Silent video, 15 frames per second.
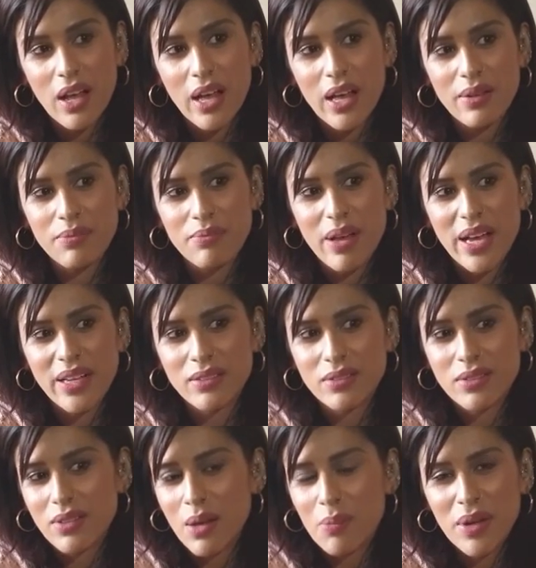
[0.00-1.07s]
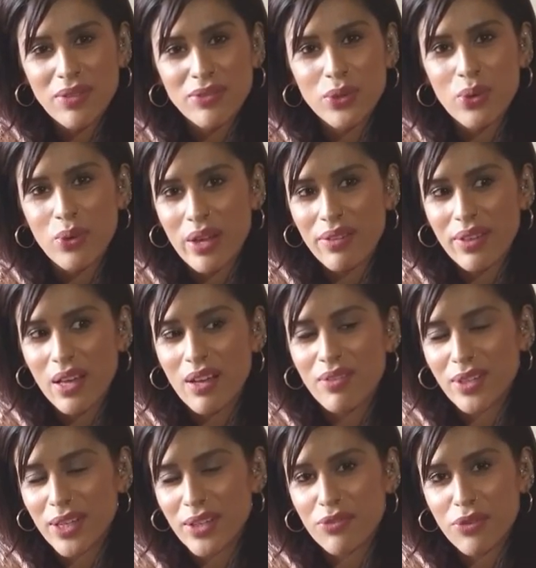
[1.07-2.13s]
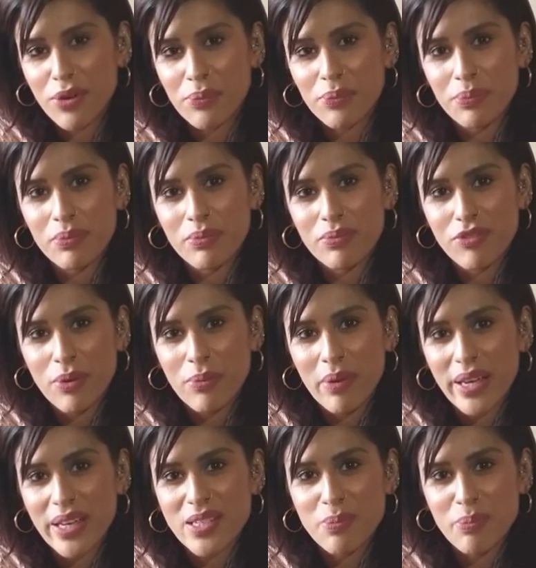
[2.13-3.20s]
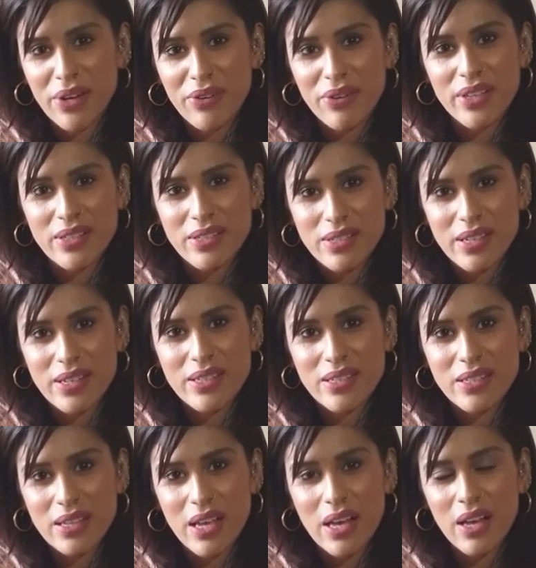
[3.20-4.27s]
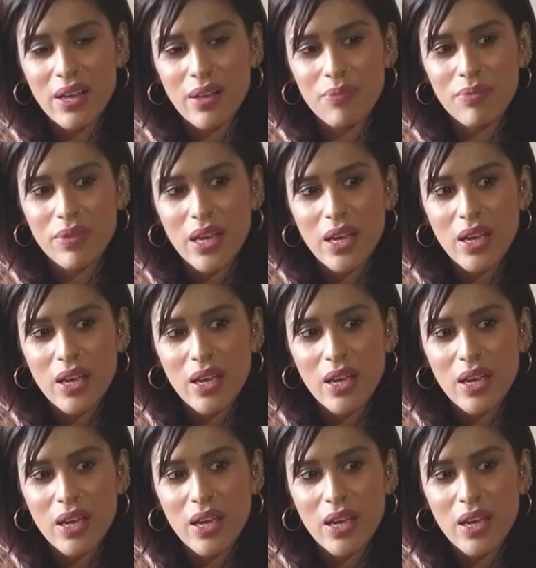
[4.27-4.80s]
And above all, I think I've learned from my experiences. You